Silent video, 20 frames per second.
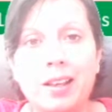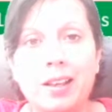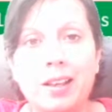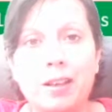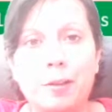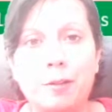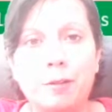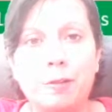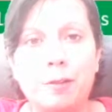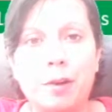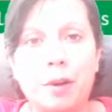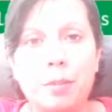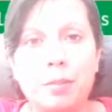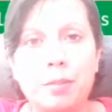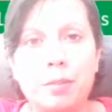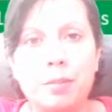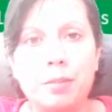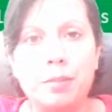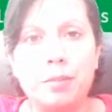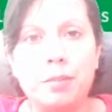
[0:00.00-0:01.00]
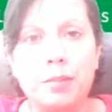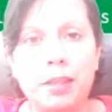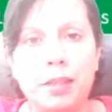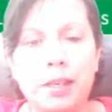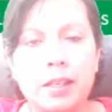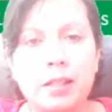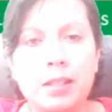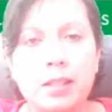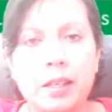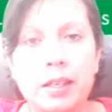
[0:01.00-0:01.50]
from the
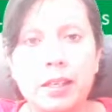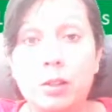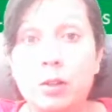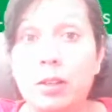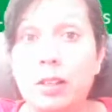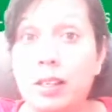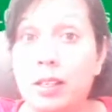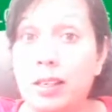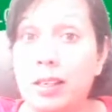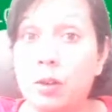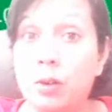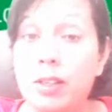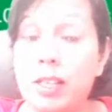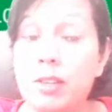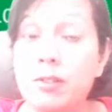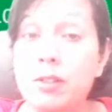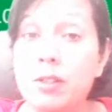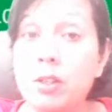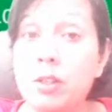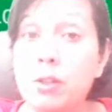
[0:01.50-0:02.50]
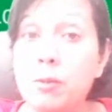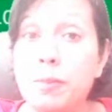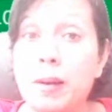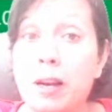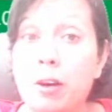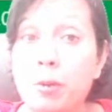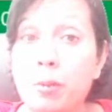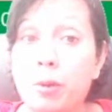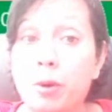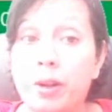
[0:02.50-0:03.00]
internet. You can even use
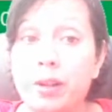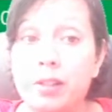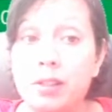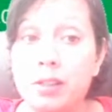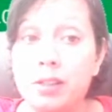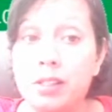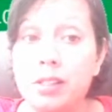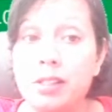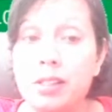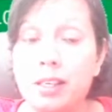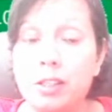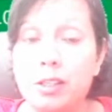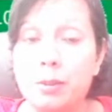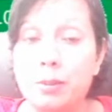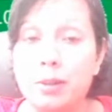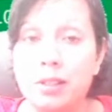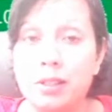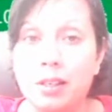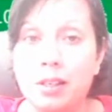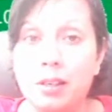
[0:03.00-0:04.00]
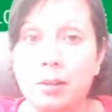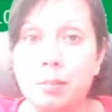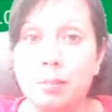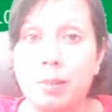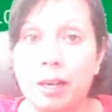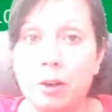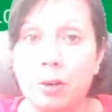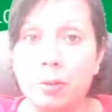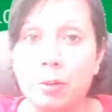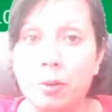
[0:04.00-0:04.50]
PowerPoint. So this has actually been done in
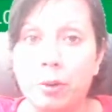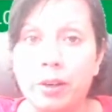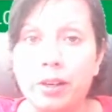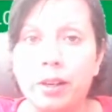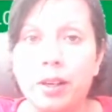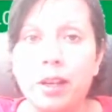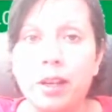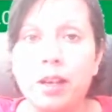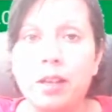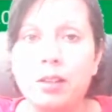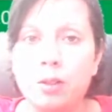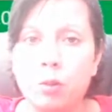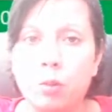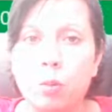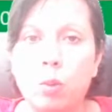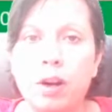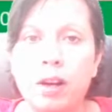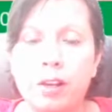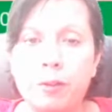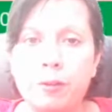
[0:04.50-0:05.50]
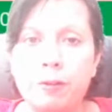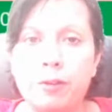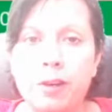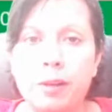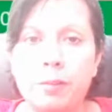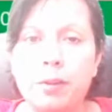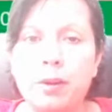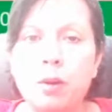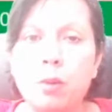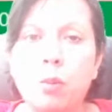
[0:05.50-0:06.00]
PowerPoint to
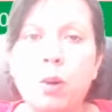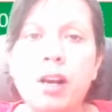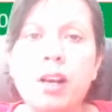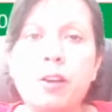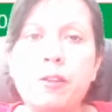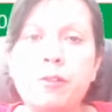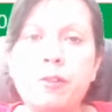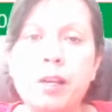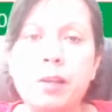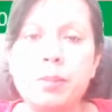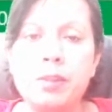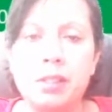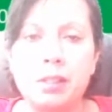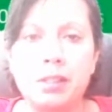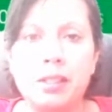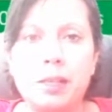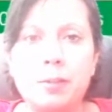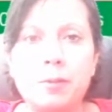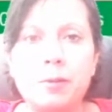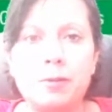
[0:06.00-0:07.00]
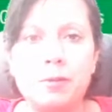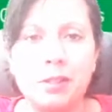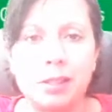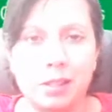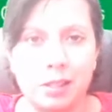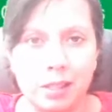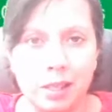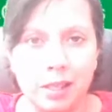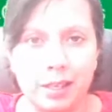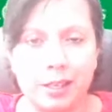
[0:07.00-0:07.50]
wireframe. And a wireframe is a type of
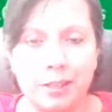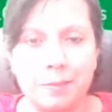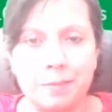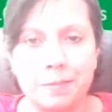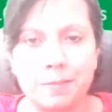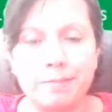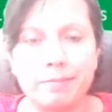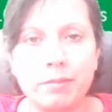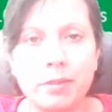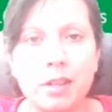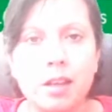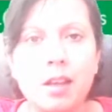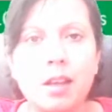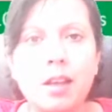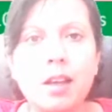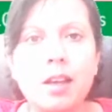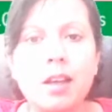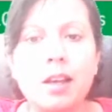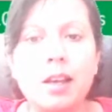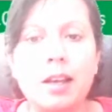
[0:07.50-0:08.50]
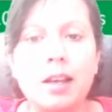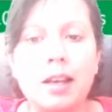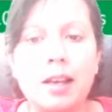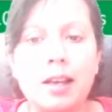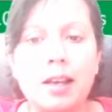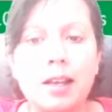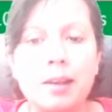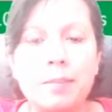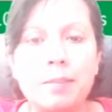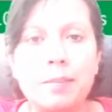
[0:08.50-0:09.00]
design.
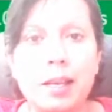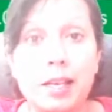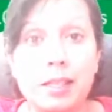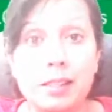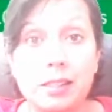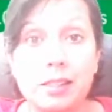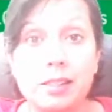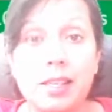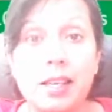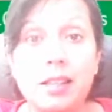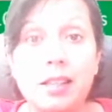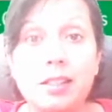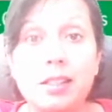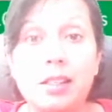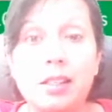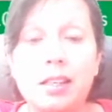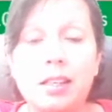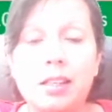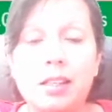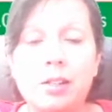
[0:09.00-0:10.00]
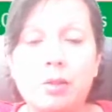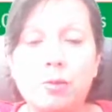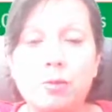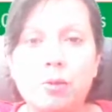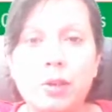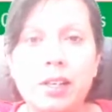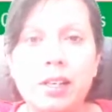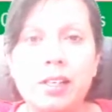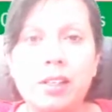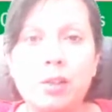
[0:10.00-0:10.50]
As I said, it is
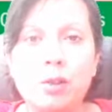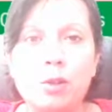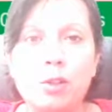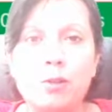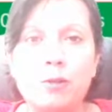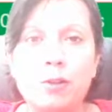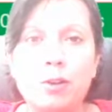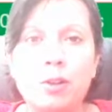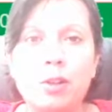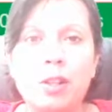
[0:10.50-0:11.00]
really useful